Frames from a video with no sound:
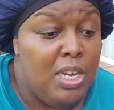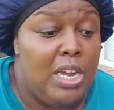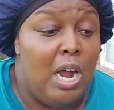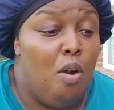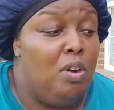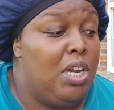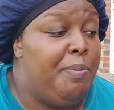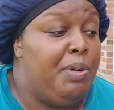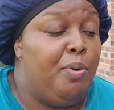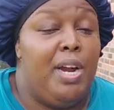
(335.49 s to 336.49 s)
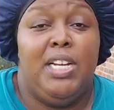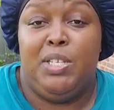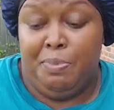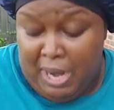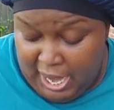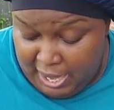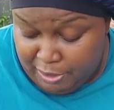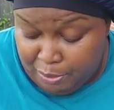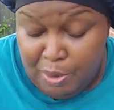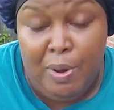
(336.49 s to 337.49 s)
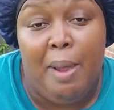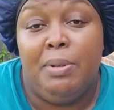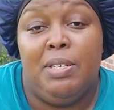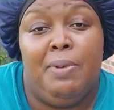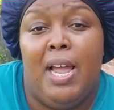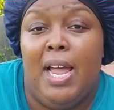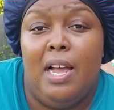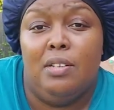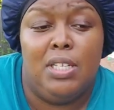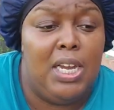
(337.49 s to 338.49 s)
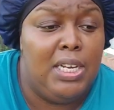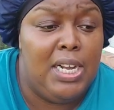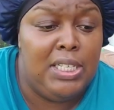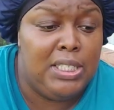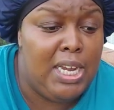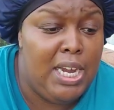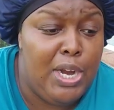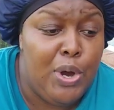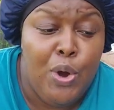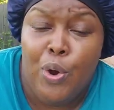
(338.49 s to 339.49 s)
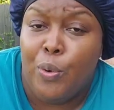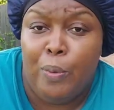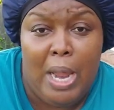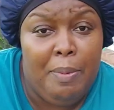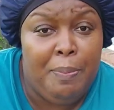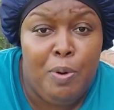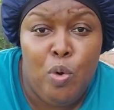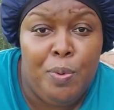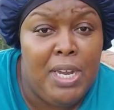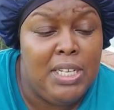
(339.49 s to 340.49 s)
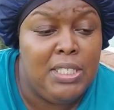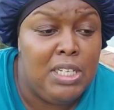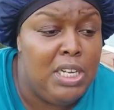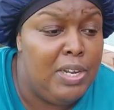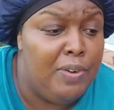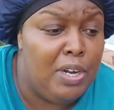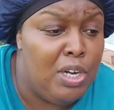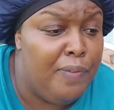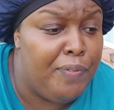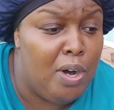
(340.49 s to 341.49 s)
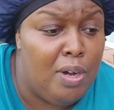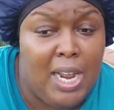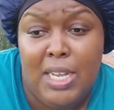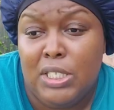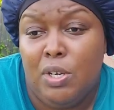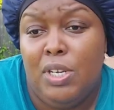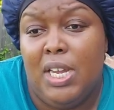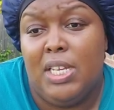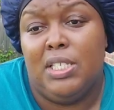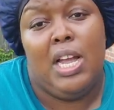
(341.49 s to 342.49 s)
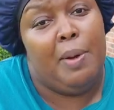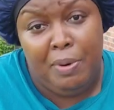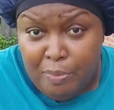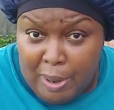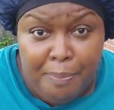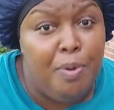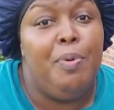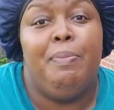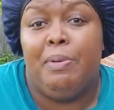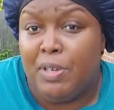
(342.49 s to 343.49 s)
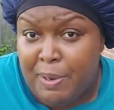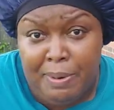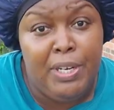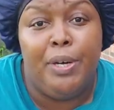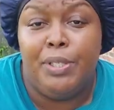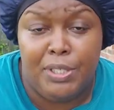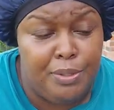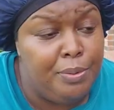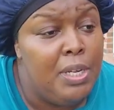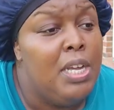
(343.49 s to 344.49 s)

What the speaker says: Y'all gonna look at me crazy, but I have 3 rabbits in my house, and they said rabbit poop is good, a good fertilizer. So yes, I put rabbit poop in my dirt too.